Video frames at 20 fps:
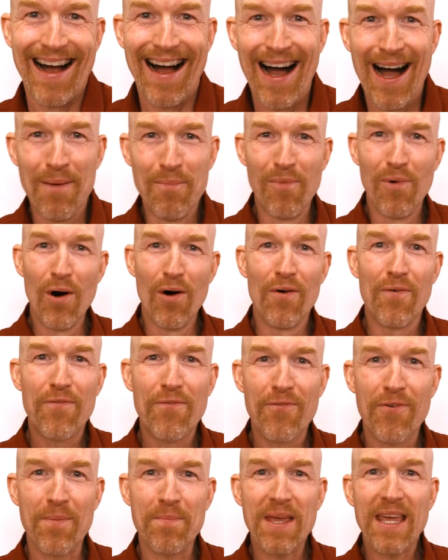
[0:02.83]
I'm Wolf
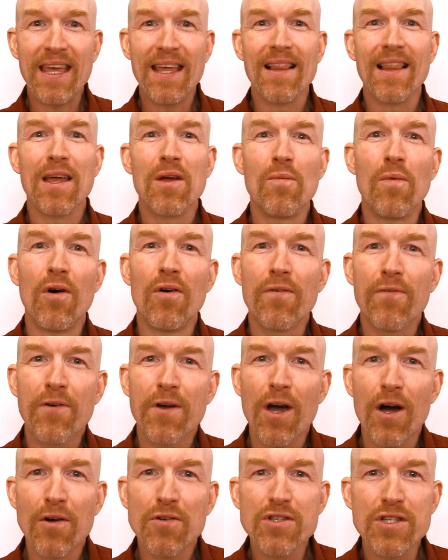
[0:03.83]
from Healing Wolf
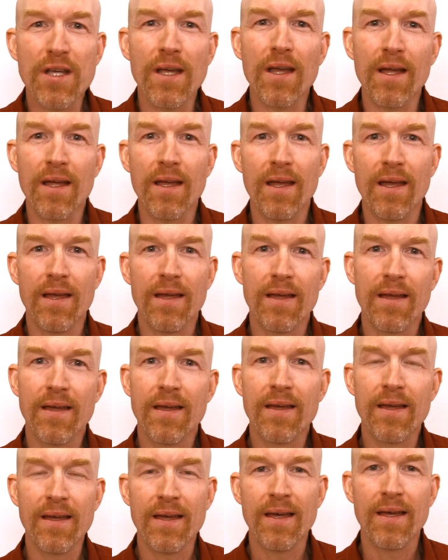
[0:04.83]
Coaching,
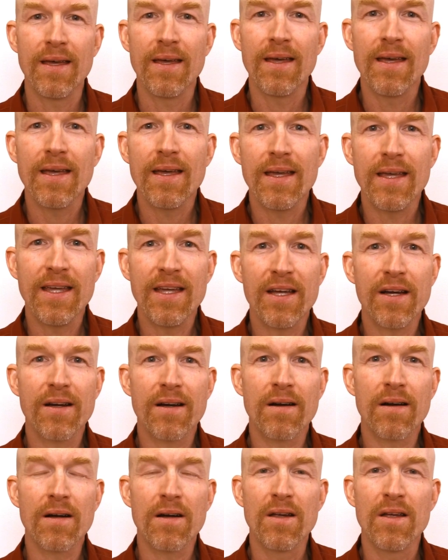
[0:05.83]

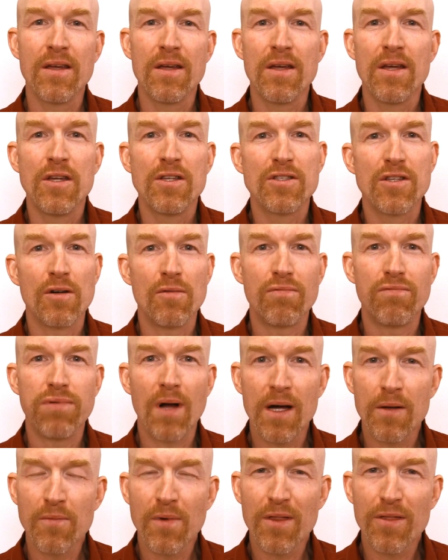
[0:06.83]
here to
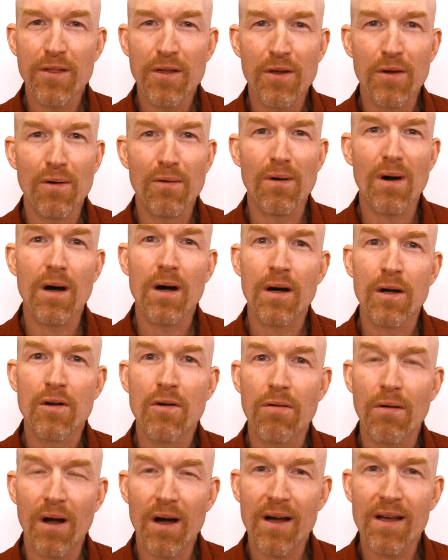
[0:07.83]
run with you
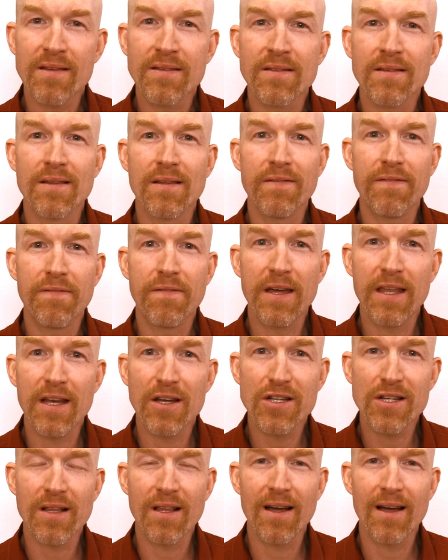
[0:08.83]
across the
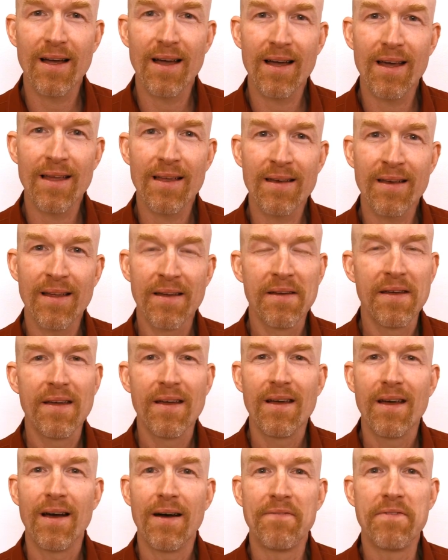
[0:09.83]
finish line
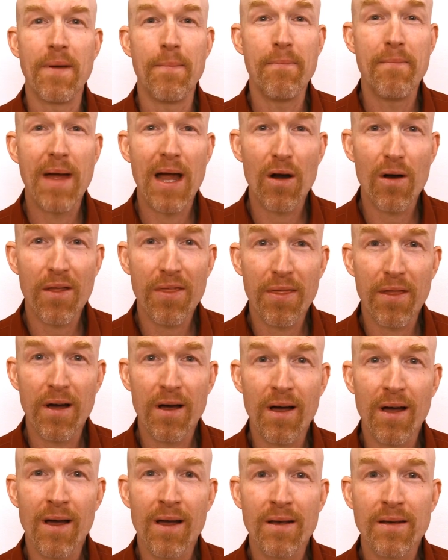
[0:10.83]
of the
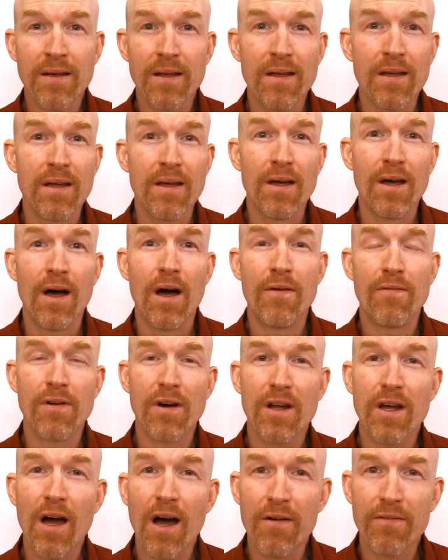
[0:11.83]
marathon of
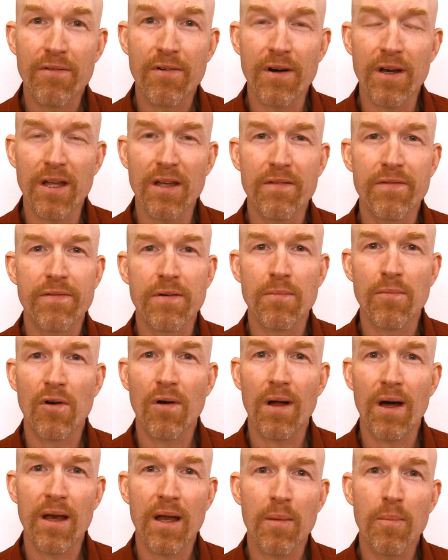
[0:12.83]
recovery from
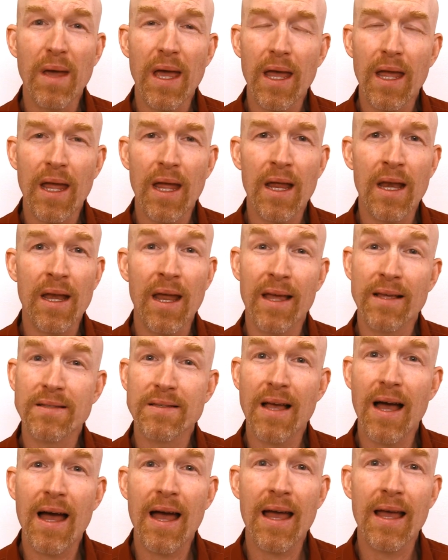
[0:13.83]
chronic pain,
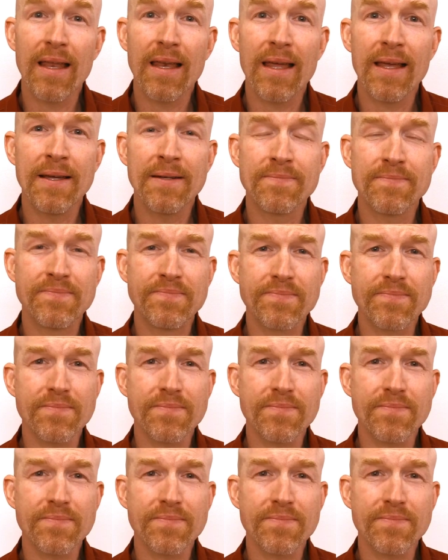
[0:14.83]
anxiety,